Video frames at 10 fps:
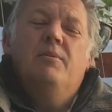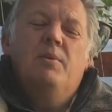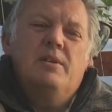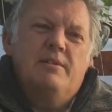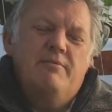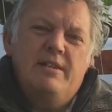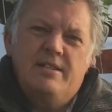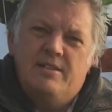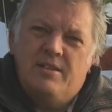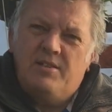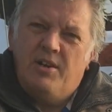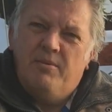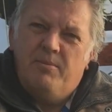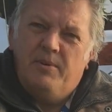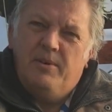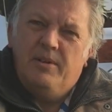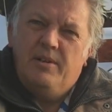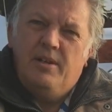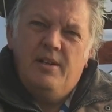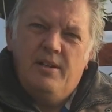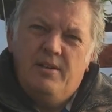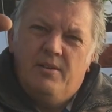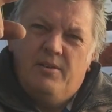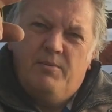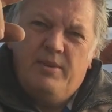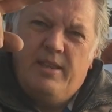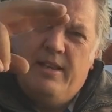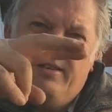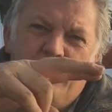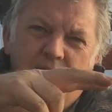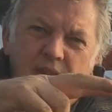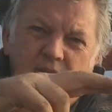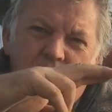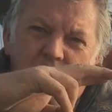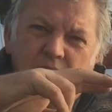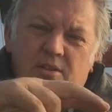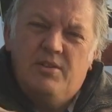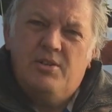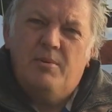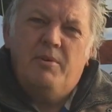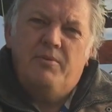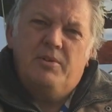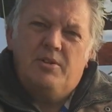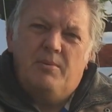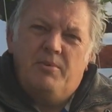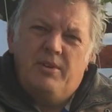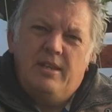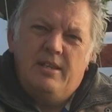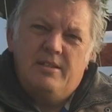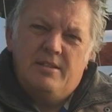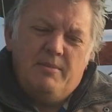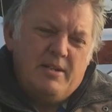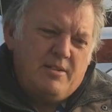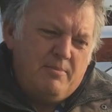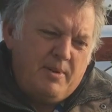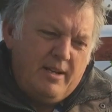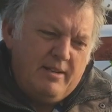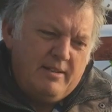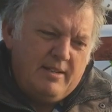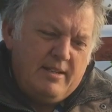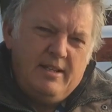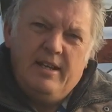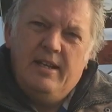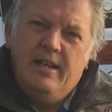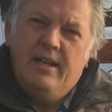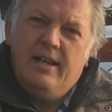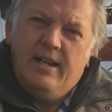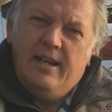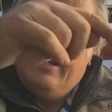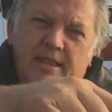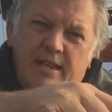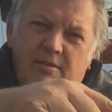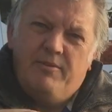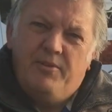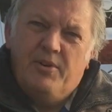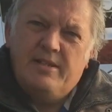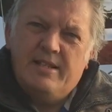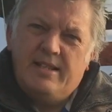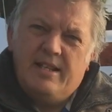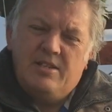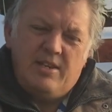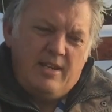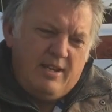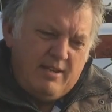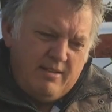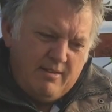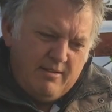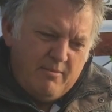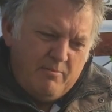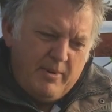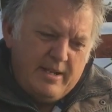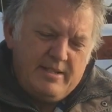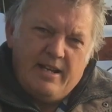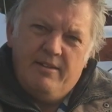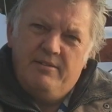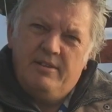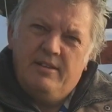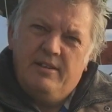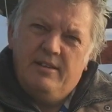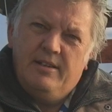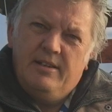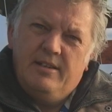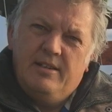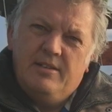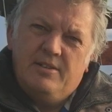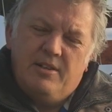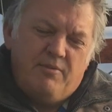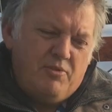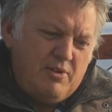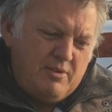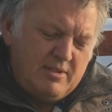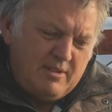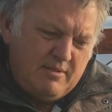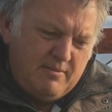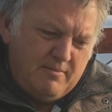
and once it reaches the top, we then chop off the top of the tomato plant, and then it will force its energy back down to the fruits.